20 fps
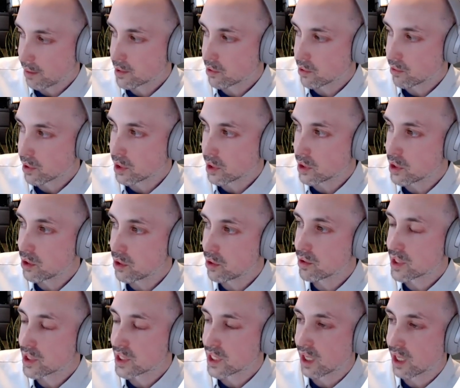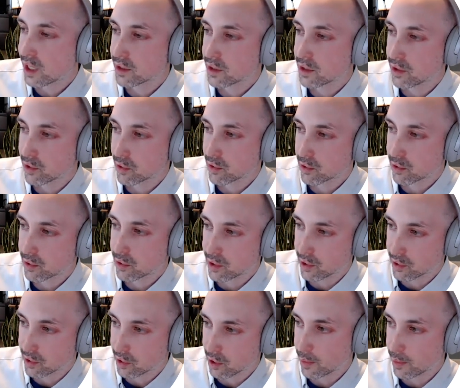So we can use that to
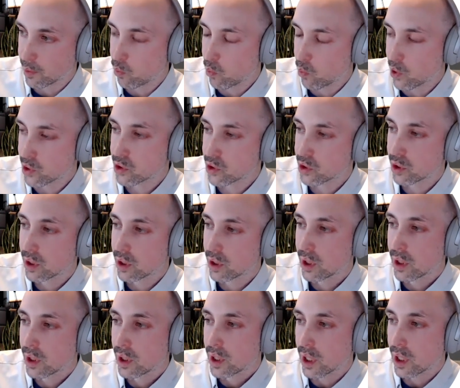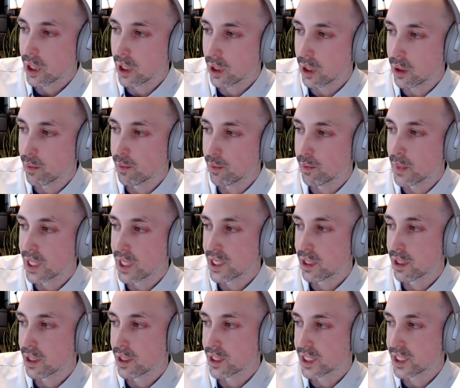determine which
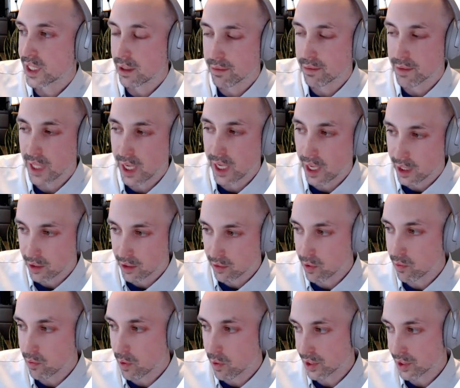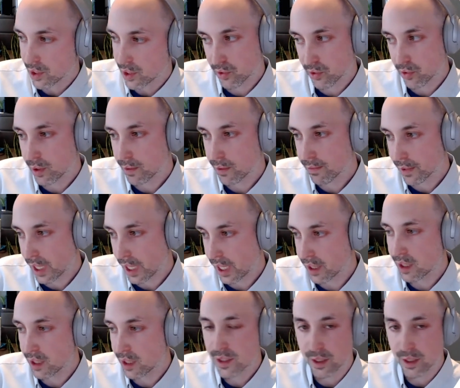set of tags we want to stream for
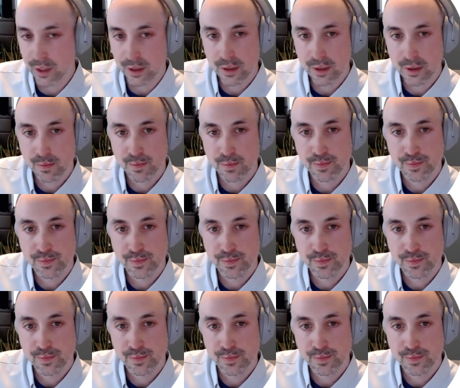that instance.